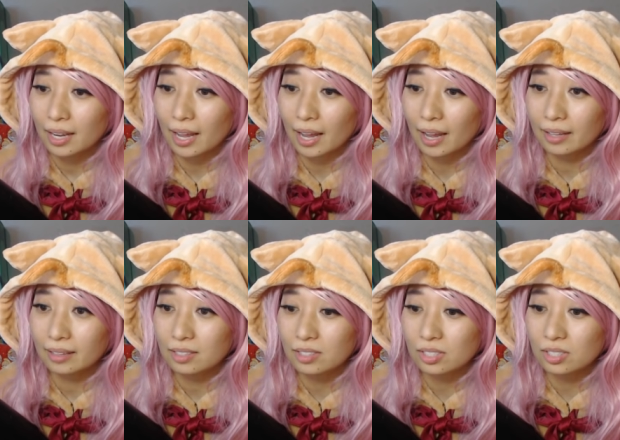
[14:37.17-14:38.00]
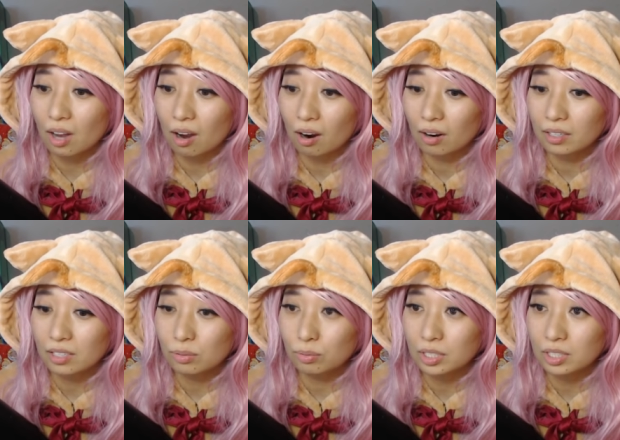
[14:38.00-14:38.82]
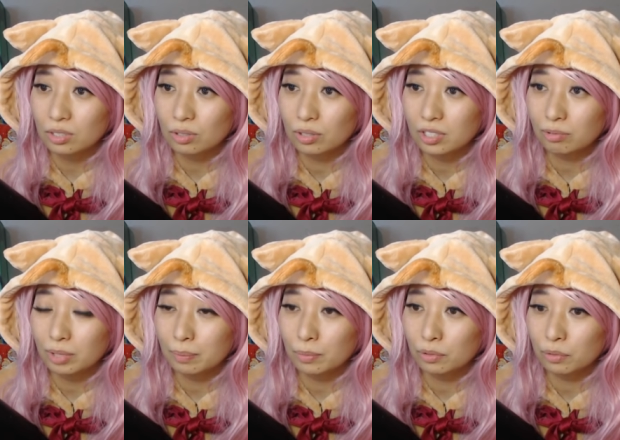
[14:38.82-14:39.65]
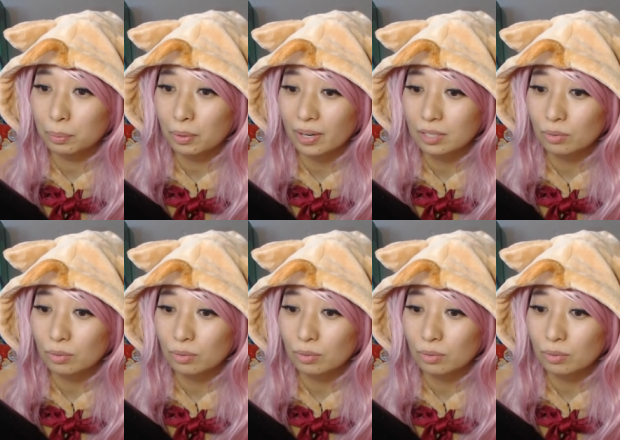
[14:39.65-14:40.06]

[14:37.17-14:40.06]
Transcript: and the stars, which is going to be movable